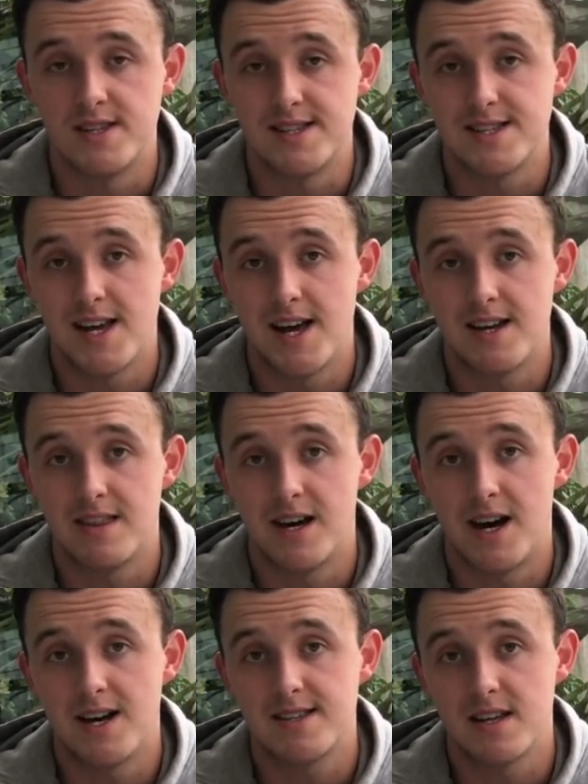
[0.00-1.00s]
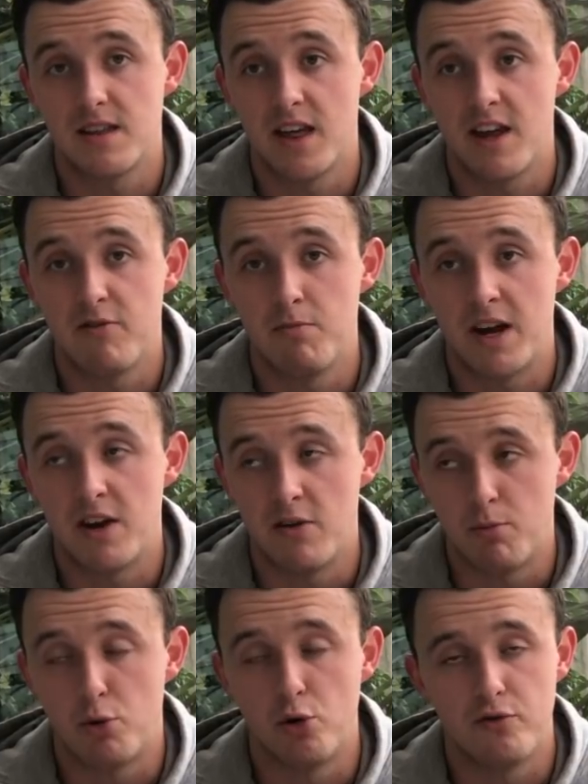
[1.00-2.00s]
and said that they have made an
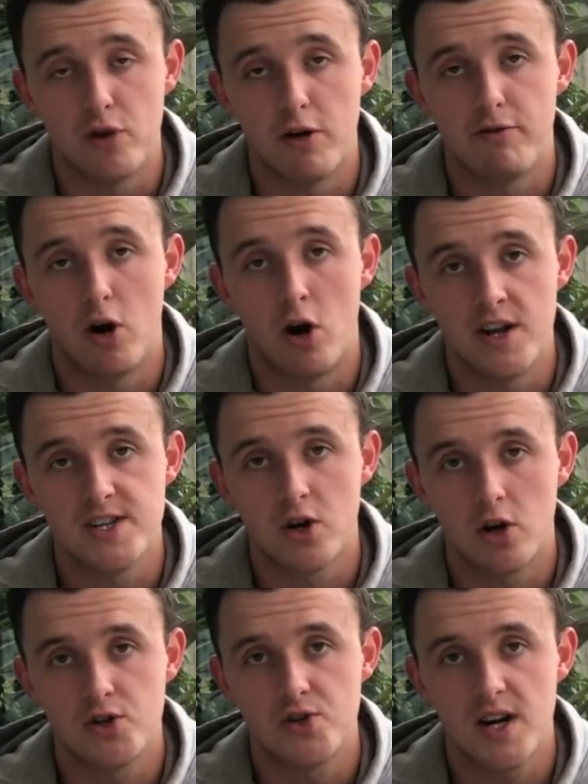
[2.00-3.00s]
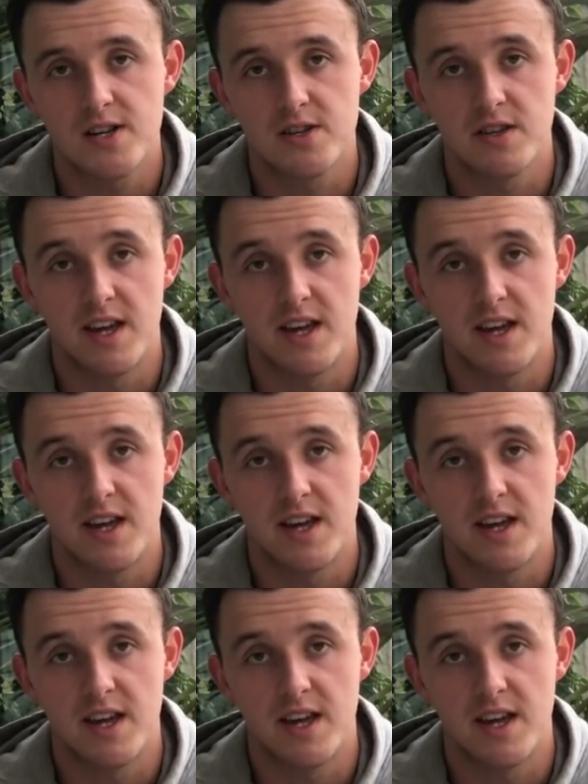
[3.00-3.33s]
improved offer on his contract.